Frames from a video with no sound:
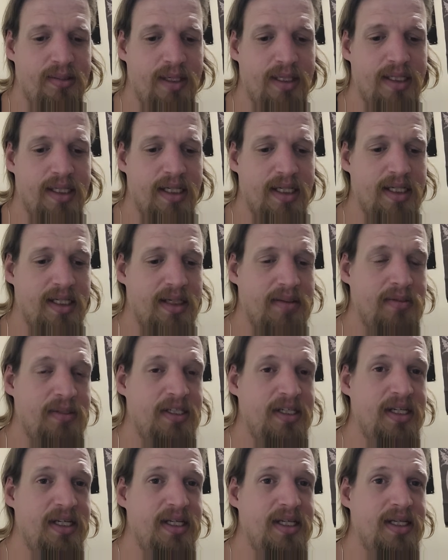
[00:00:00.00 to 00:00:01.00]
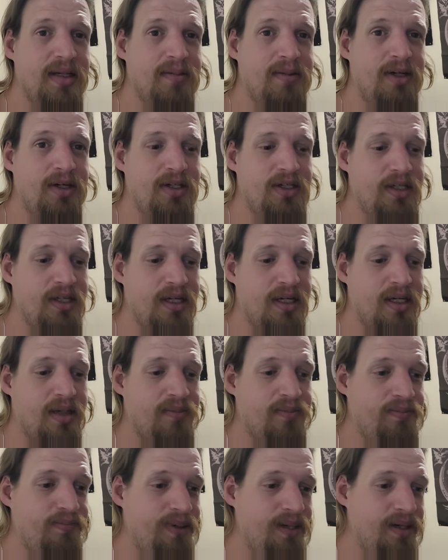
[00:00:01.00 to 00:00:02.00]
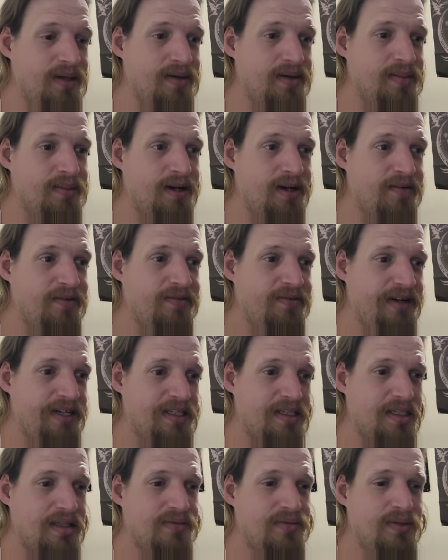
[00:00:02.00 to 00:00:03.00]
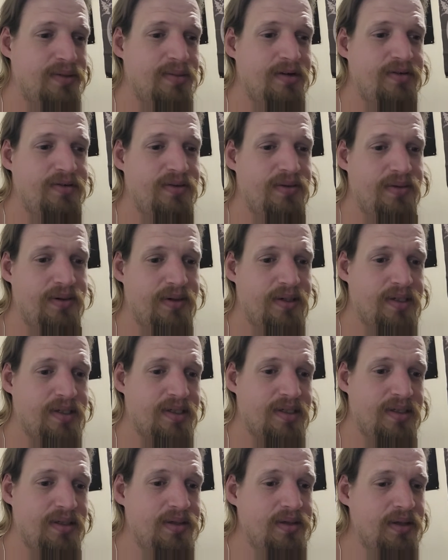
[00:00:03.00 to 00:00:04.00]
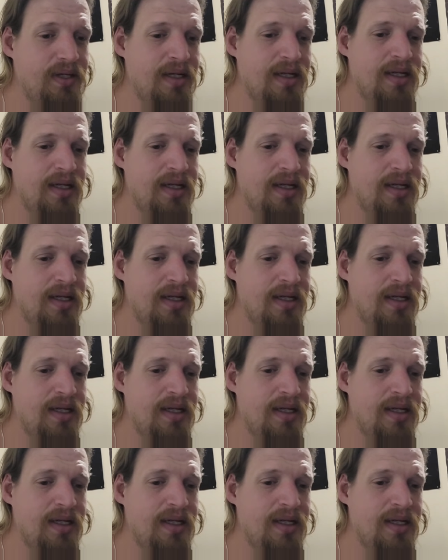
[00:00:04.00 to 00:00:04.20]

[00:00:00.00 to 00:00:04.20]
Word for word: was my second time seeing them. I saw a bit of them at a festival before, so